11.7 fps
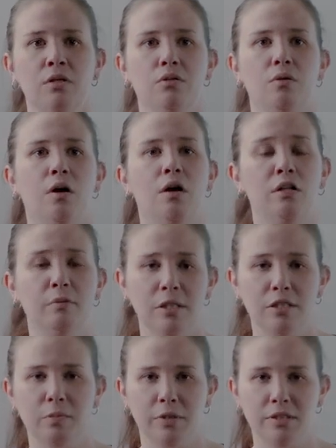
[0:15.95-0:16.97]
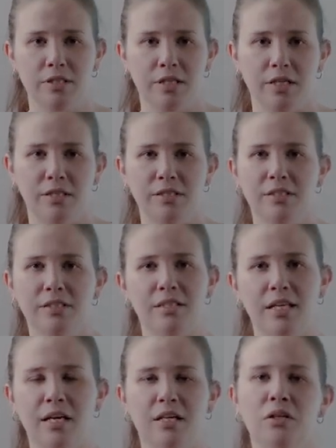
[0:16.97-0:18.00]
So all about spontaneity
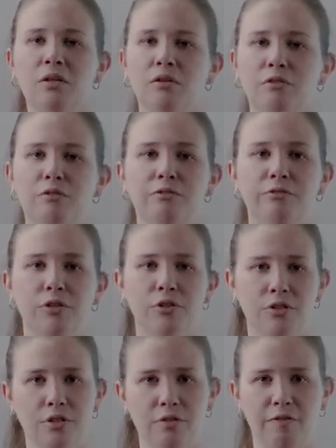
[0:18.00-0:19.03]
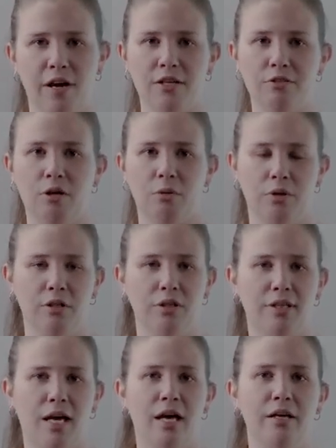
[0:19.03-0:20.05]
today. The first factor I want to
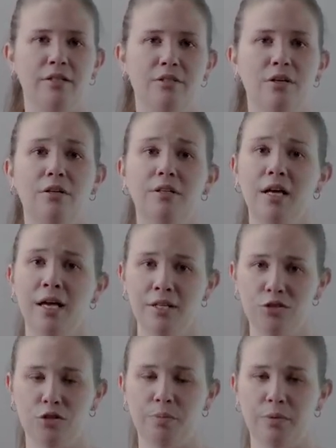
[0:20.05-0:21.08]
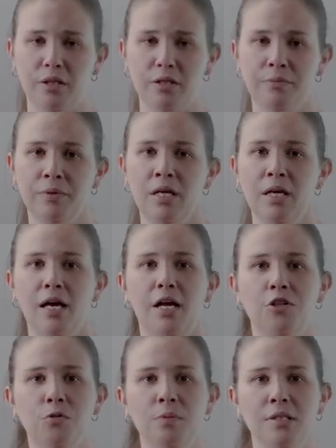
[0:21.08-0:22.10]
look at is called entropy.
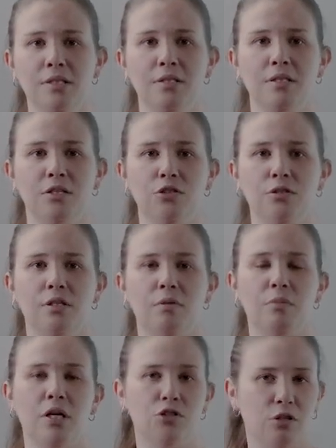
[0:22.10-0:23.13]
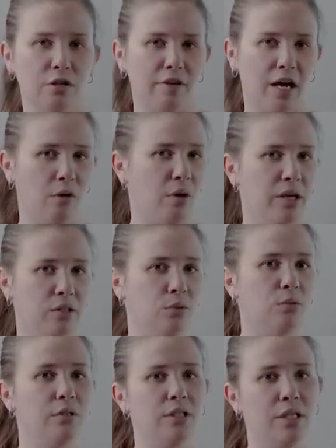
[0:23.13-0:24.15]
Entropy is essentially a measure of how
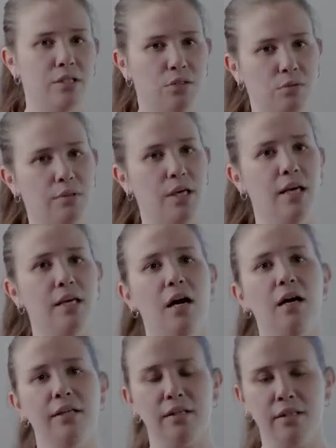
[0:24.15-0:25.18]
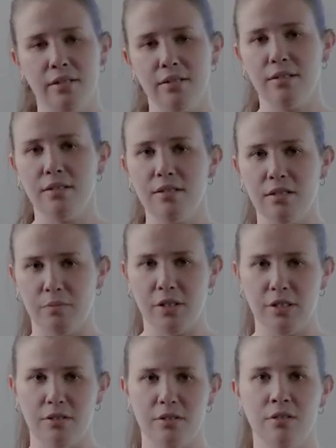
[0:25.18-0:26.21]
unorganized or chaotic a system
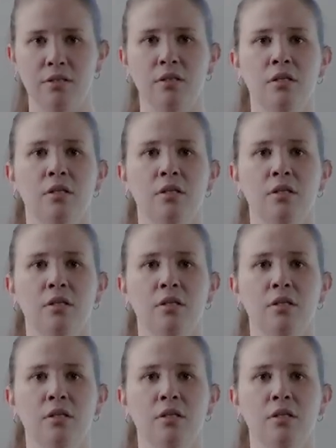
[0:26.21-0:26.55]
is.